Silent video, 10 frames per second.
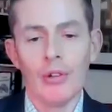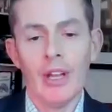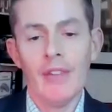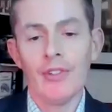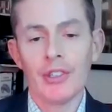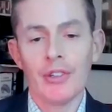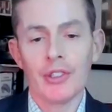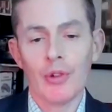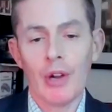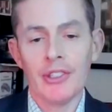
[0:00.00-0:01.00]
So Life
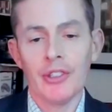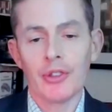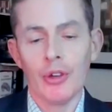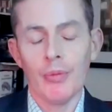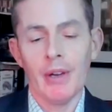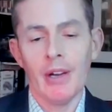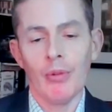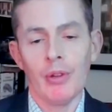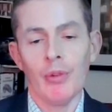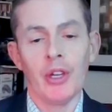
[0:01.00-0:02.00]
Insurance Strategies Group,
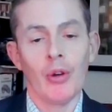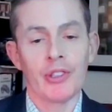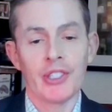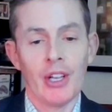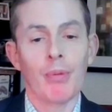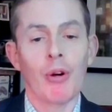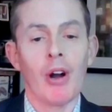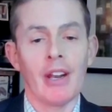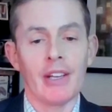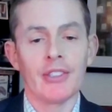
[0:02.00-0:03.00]
we don't sell
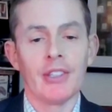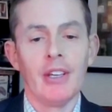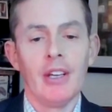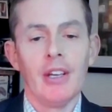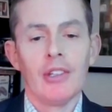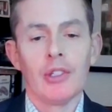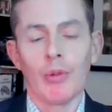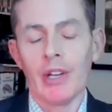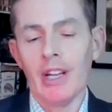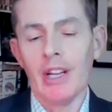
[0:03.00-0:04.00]
products.
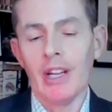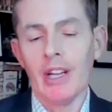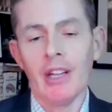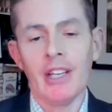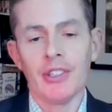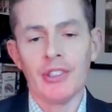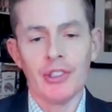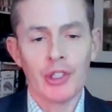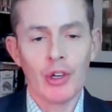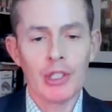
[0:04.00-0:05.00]
So we're not licensed
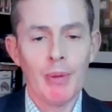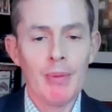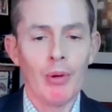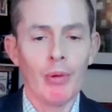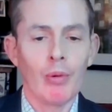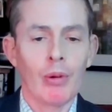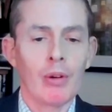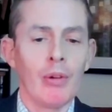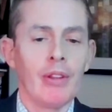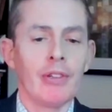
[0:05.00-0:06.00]
insurance people. We
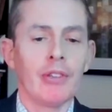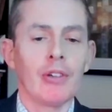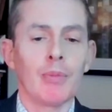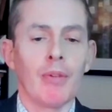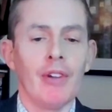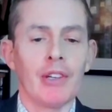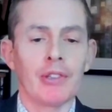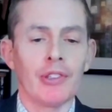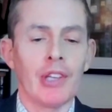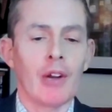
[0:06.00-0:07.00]
work with insurance
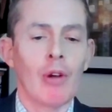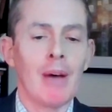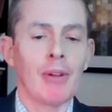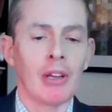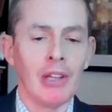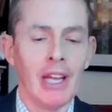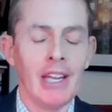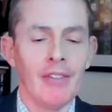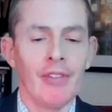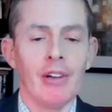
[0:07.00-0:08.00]
professionals like Robin Glenn
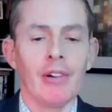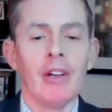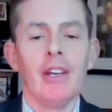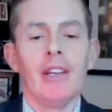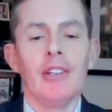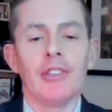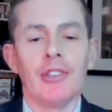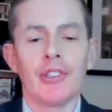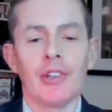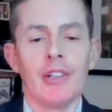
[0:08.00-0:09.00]
if there is an
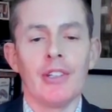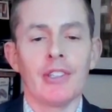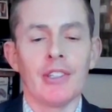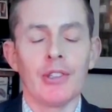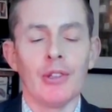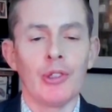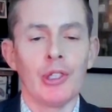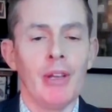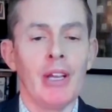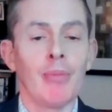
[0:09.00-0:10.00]
insurance solution
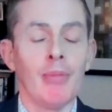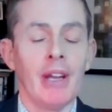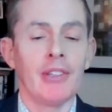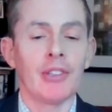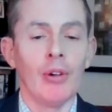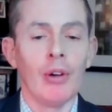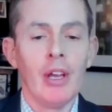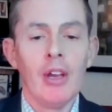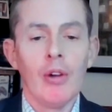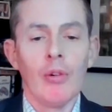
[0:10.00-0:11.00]
to be implemented. So
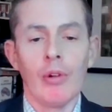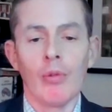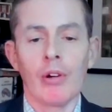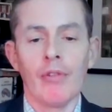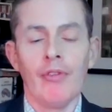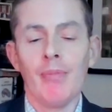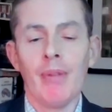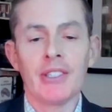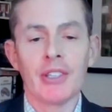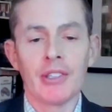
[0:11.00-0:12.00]
we're
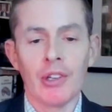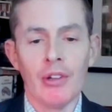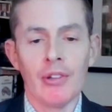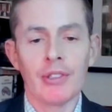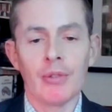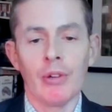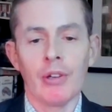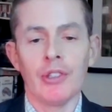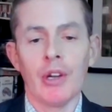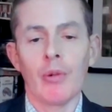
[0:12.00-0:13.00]
fee-based consultants.
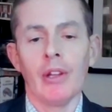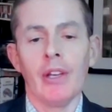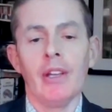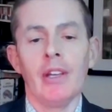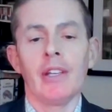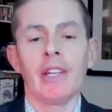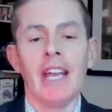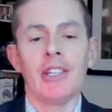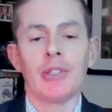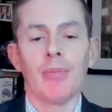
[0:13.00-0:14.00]
We're generally
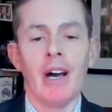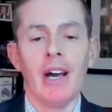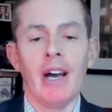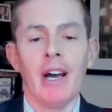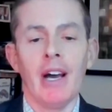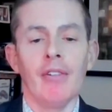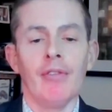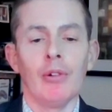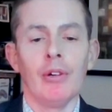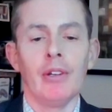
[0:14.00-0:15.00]
engaged by
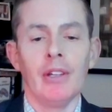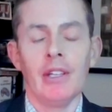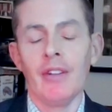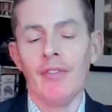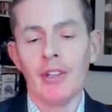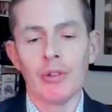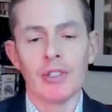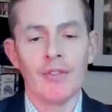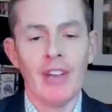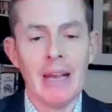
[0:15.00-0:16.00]
affluent
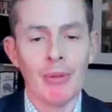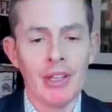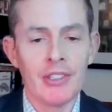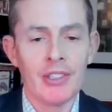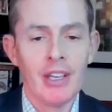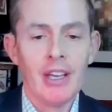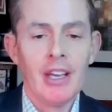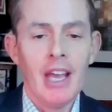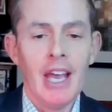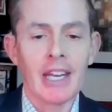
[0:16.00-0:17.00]
individuals, families,
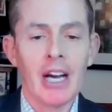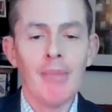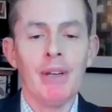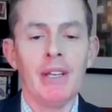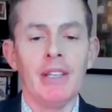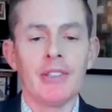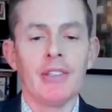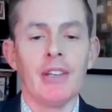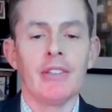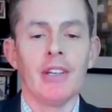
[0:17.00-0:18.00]
and companies
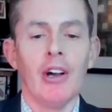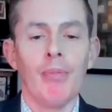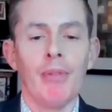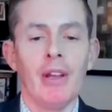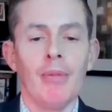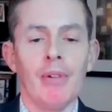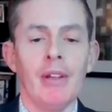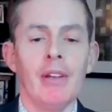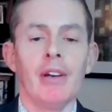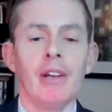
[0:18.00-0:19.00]
to help them
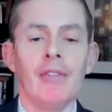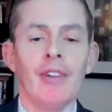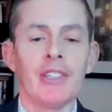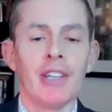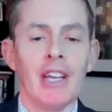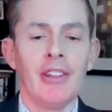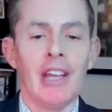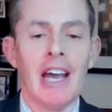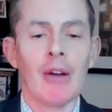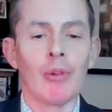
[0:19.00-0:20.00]
investigate
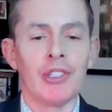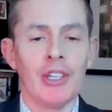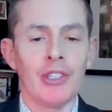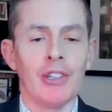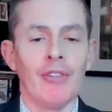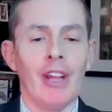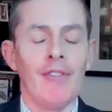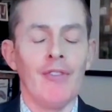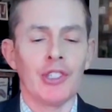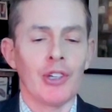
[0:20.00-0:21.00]
the acquisition of
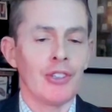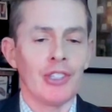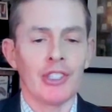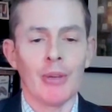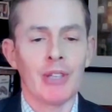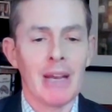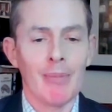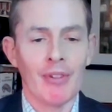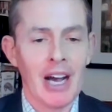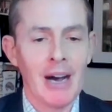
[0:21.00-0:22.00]
life insurance in some type
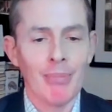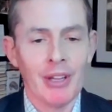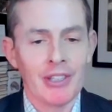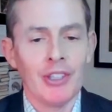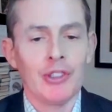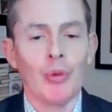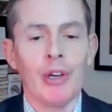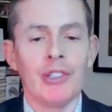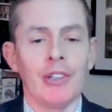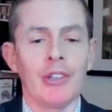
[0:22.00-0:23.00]
of complex
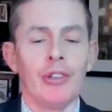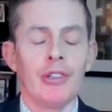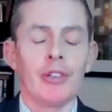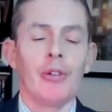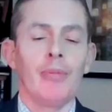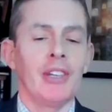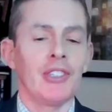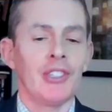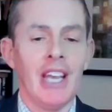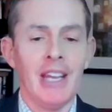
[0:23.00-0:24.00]
situation. Could be
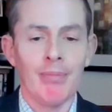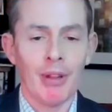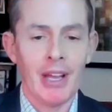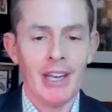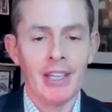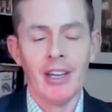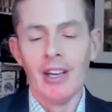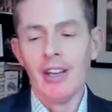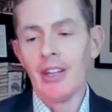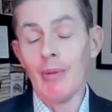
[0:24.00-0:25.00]
estate planning.
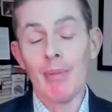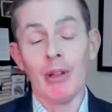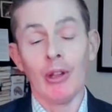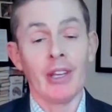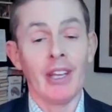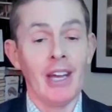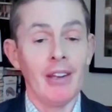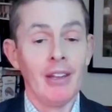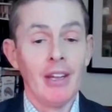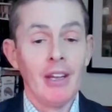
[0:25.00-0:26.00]
You might be looking
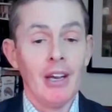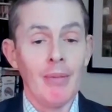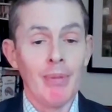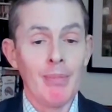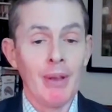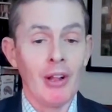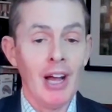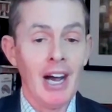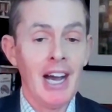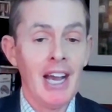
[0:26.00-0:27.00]
at
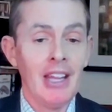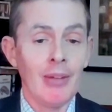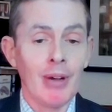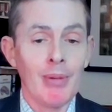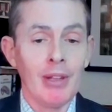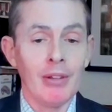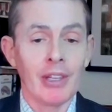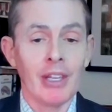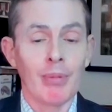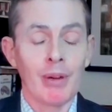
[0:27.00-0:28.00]
PPLI. There might be
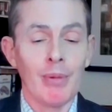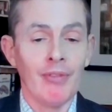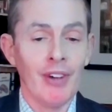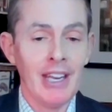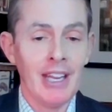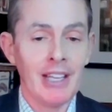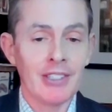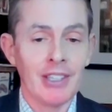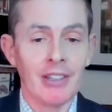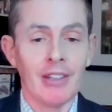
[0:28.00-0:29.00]
premium
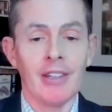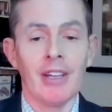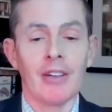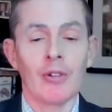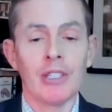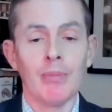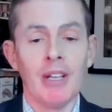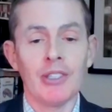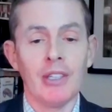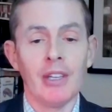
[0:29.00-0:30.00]
financing. Chris
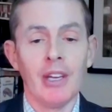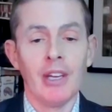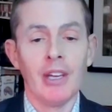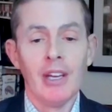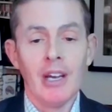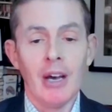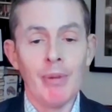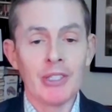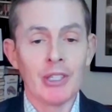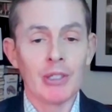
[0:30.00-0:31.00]
mentioned
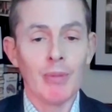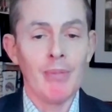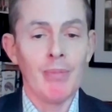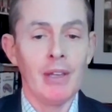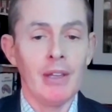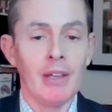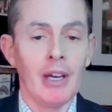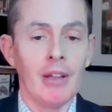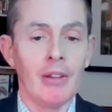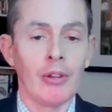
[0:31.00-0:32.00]
a business might be
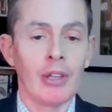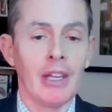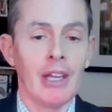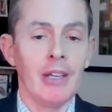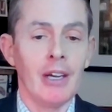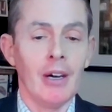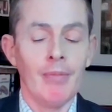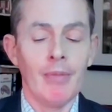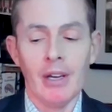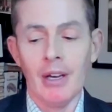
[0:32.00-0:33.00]
looking at
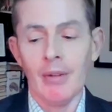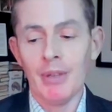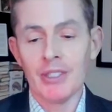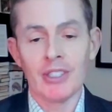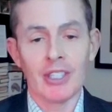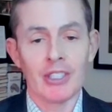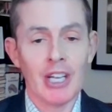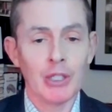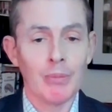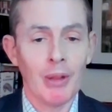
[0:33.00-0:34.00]
business
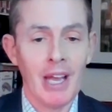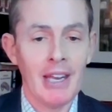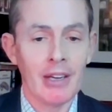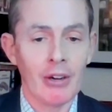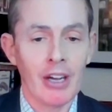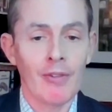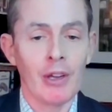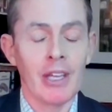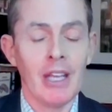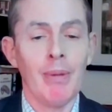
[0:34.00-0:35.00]
succession planning or
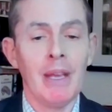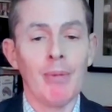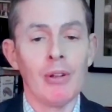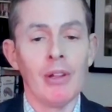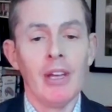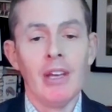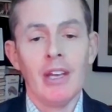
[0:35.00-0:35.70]
covering key people.